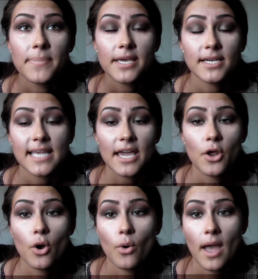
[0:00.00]
because
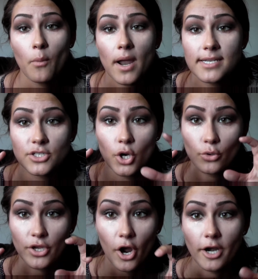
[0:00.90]
I want it to
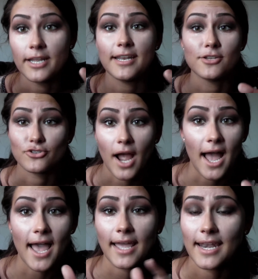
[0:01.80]
totally harden and dry,